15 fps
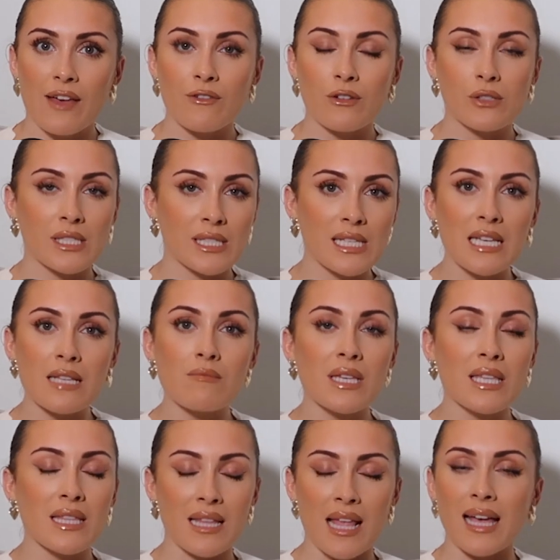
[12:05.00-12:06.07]
If you'd seen
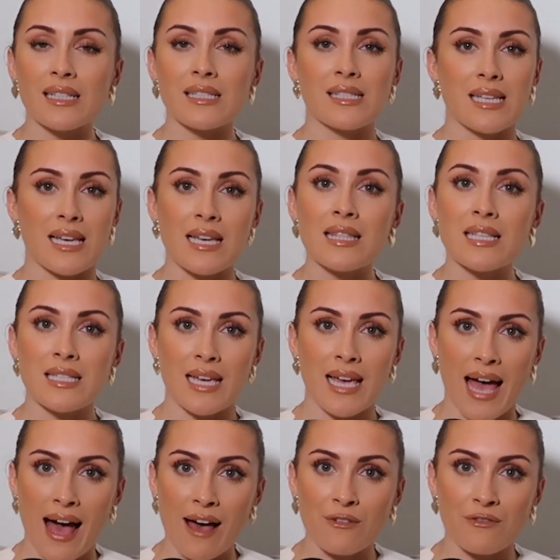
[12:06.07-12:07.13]
me the next day and the day
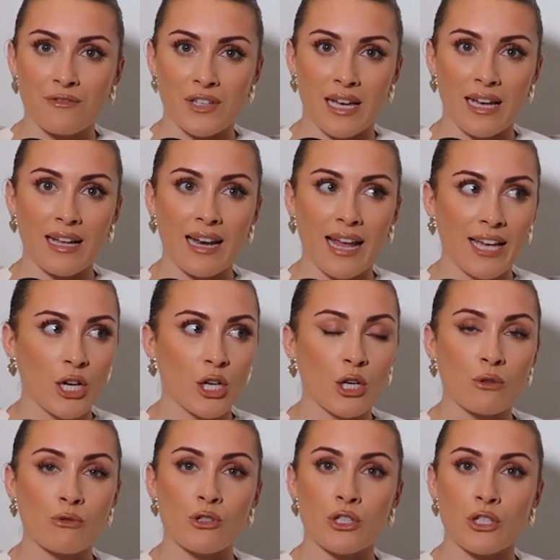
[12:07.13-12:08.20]
after, like
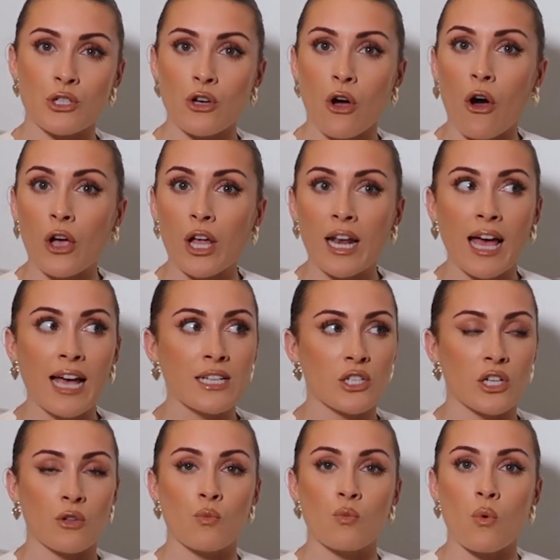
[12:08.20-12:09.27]
going to the toilet
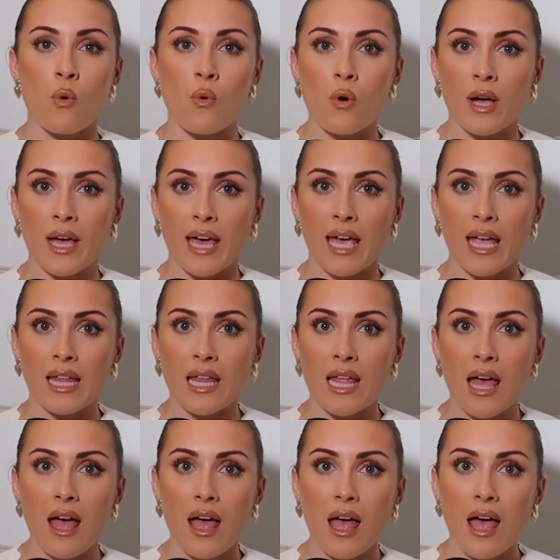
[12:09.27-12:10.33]
and walking
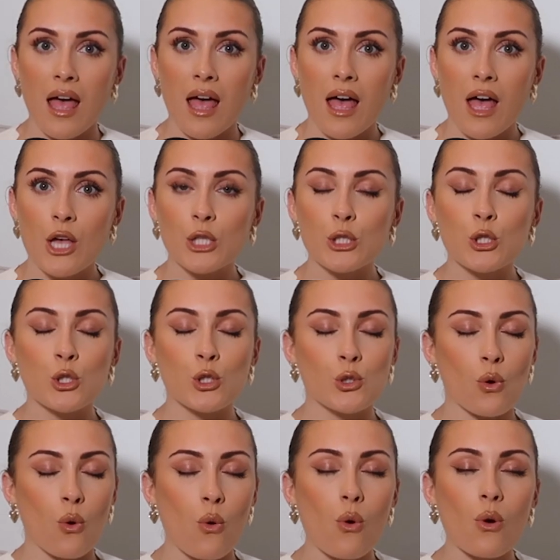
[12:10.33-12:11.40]

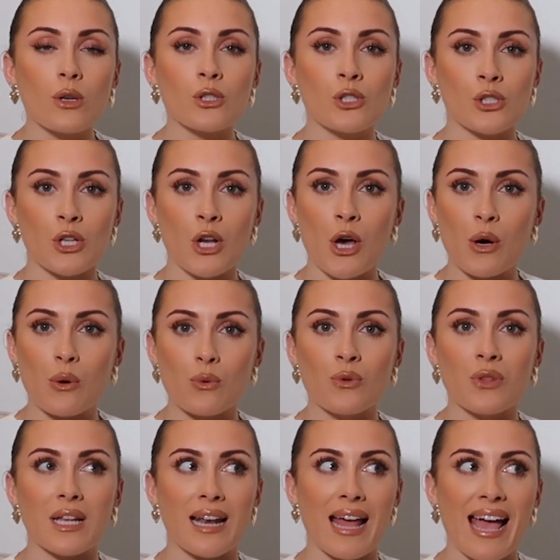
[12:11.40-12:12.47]
so slow,
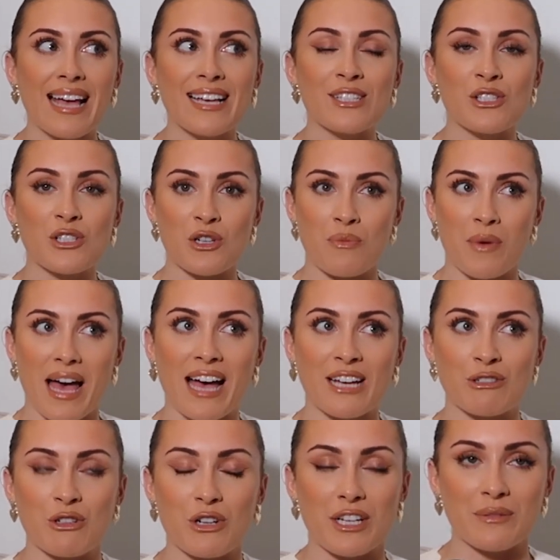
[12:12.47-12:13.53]
the legs took a
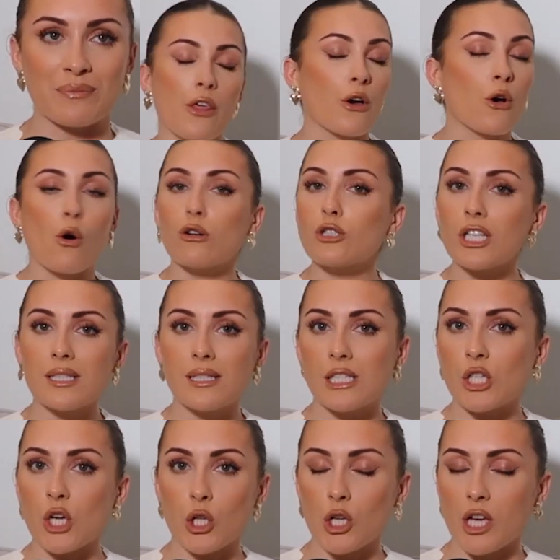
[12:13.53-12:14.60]
battering. The coaches
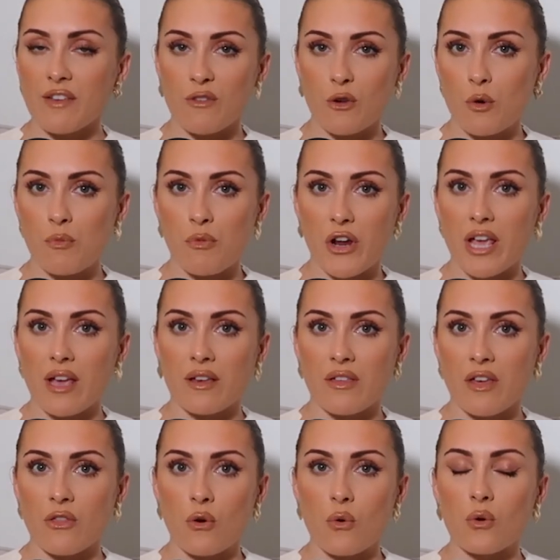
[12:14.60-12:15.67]
don't give you a break
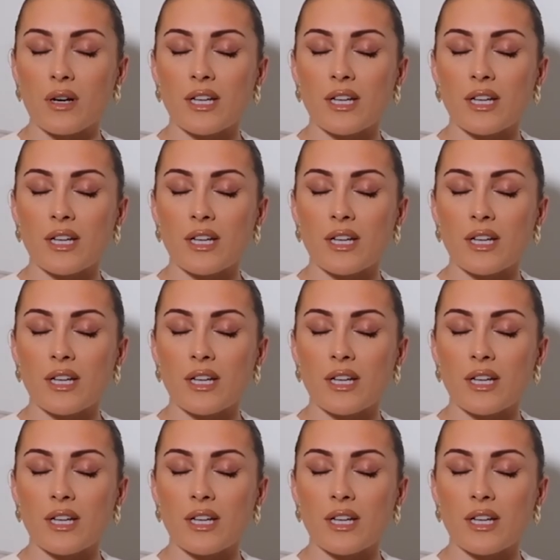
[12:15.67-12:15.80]
there though.